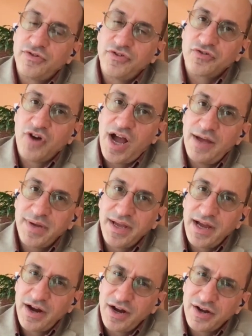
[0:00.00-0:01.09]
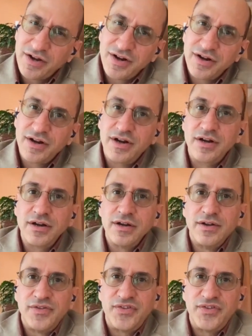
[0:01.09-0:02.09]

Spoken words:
describe character,